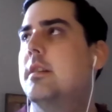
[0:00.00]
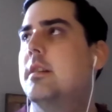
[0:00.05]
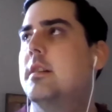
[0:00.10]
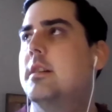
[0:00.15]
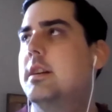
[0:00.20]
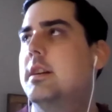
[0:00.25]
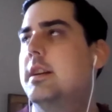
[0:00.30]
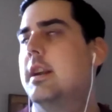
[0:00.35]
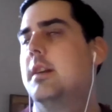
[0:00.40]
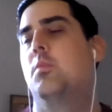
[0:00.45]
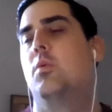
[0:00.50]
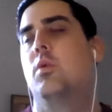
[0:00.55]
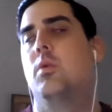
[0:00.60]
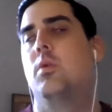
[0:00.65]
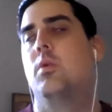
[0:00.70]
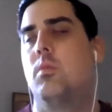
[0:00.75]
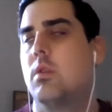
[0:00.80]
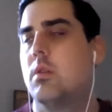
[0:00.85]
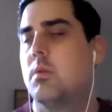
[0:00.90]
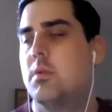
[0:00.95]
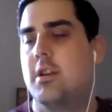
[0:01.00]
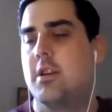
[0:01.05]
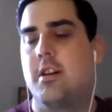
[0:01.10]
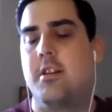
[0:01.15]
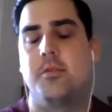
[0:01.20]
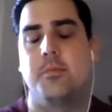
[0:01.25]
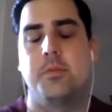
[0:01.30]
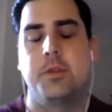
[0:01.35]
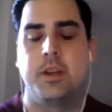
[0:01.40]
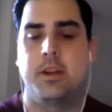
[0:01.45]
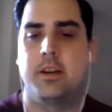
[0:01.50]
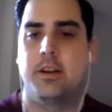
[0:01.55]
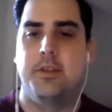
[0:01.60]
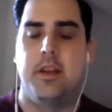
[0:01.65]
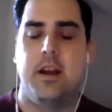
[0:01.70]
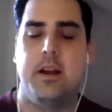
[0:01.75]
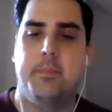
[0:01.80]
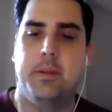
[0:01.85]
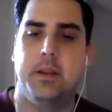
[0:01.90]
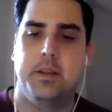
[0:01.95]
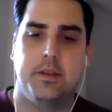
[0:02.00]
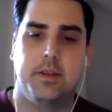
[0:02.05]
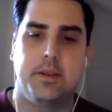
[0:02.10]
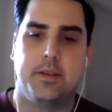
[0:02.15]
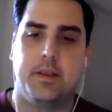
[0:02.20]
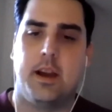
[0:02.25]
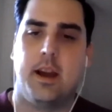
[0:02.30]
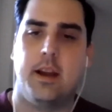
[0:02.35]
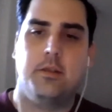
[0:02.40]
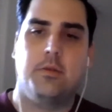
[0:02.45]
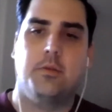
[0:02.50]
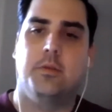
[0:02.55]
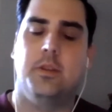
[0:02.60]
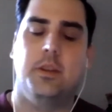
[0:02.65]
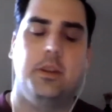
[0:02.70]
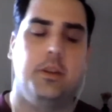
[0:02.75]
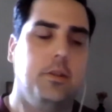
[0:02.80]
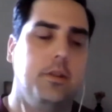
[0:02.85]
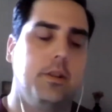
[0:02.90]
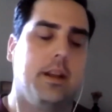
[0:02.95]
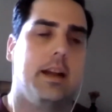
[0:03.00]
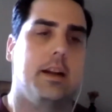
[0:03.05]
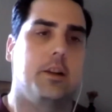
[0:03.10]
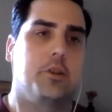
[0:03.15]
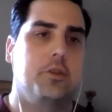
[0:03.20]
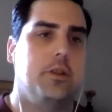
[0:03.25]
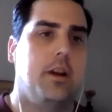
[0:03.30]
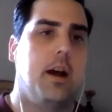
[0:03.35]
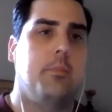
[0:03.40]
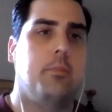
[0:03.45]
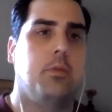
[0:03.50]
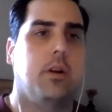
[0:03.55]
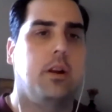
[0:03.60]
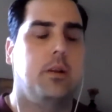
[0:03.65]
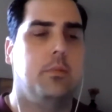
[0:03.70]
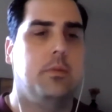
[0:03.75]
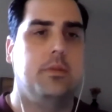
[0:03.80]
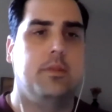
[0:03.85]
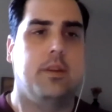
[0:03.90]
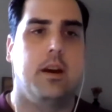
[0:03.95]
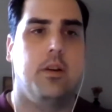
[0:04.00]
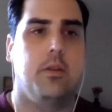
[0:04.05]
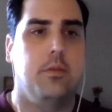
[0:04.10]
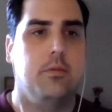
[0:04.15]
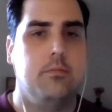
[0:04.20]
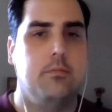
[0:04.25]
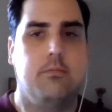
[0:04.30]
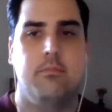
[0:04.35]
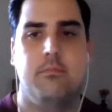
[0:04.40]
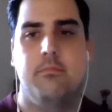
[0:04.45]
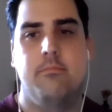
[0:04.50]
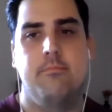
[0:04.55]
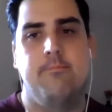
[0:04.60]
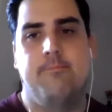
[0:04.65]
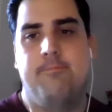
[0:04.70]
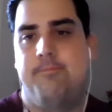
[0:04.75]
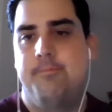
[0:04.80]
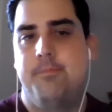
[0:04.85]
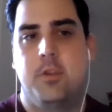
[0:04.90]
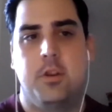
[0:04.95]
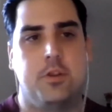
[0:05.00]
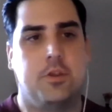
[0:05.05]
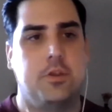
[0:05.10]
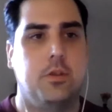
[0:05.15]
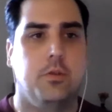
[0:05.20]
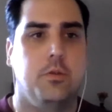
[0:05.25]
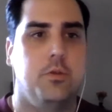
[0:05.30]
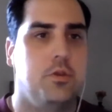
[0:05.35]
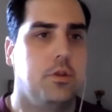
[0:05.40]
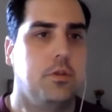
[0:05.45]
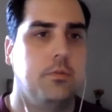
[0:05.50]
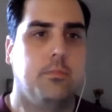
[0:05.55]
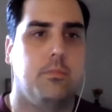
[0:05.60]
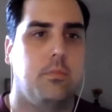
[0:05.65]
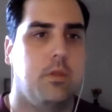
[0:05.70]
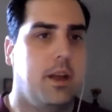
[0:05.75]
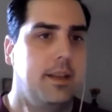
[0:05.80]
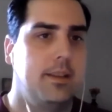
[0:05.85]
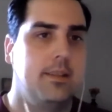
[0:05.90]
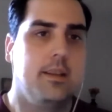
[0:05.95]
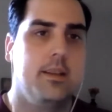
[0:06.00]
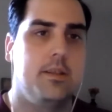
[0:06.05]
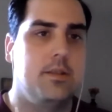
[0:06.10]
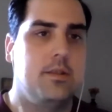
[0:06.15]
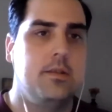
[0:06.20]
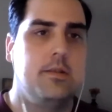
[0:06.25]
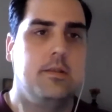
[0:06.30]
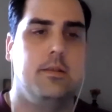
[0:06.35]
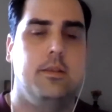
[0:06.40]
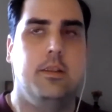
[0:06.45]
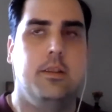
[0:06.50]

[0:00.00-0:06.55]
again, we're a 100% online business. I don't think you can actually operate without a solution like this.